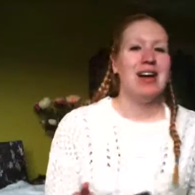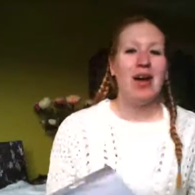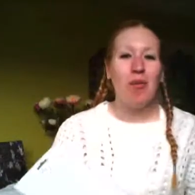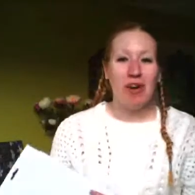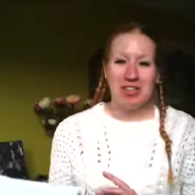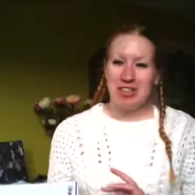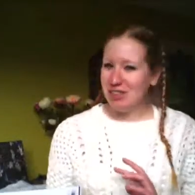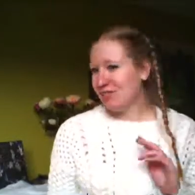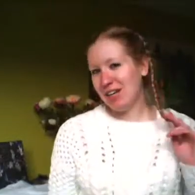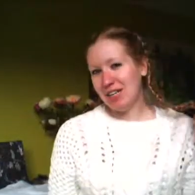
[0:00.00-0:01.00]
I'm watching the
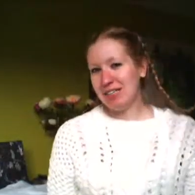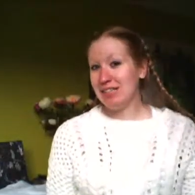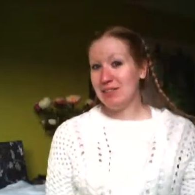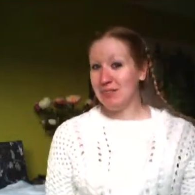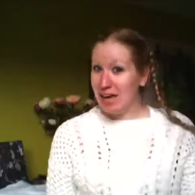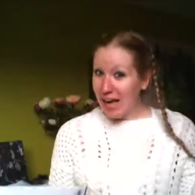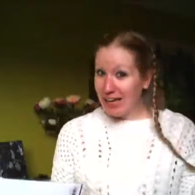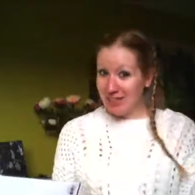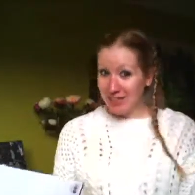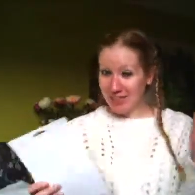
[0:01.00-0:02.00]
final season of
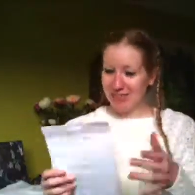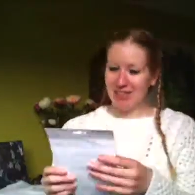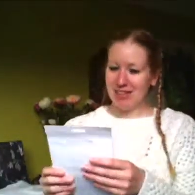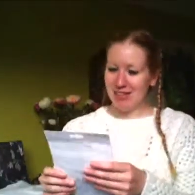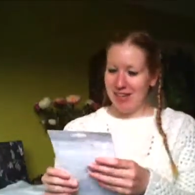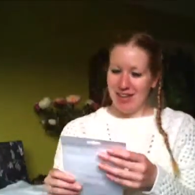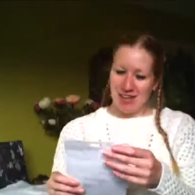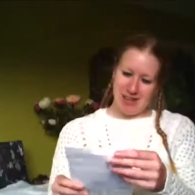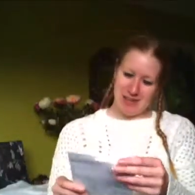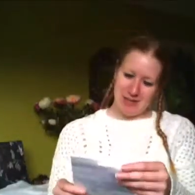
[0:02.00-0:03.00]
Castle.
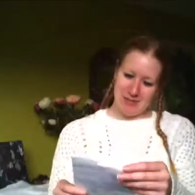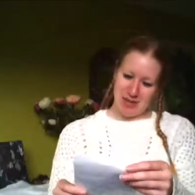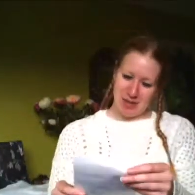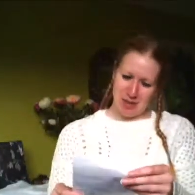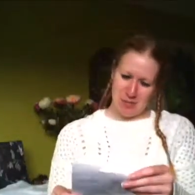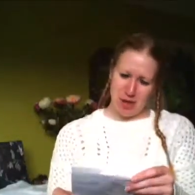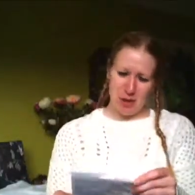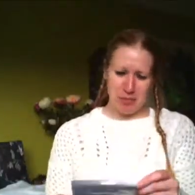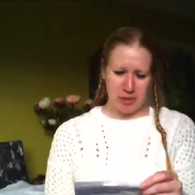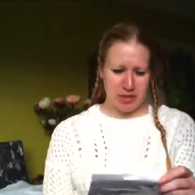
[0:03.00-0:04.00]
Um, these are
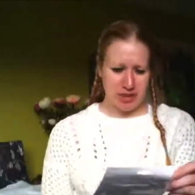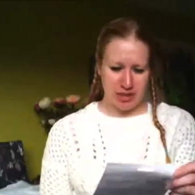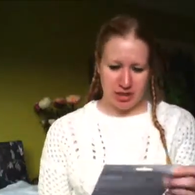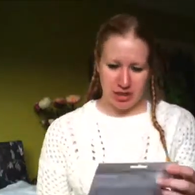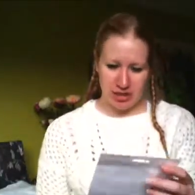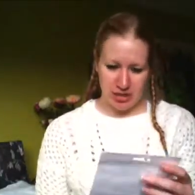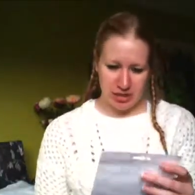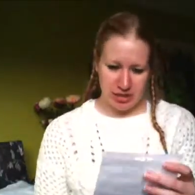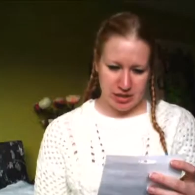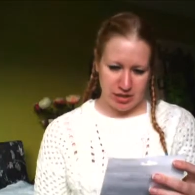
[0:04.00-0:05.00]
pop-up
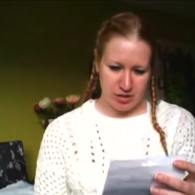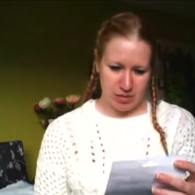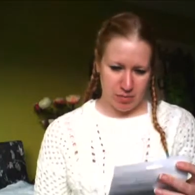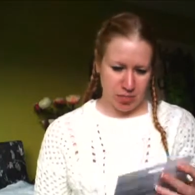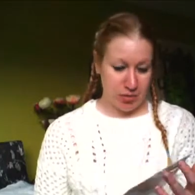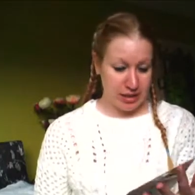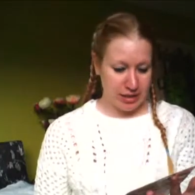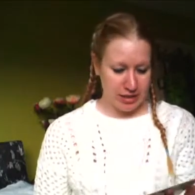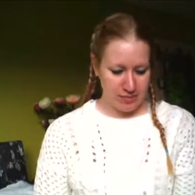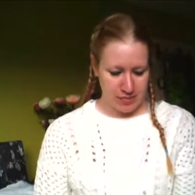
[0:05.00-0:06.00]
stickers, or 3D.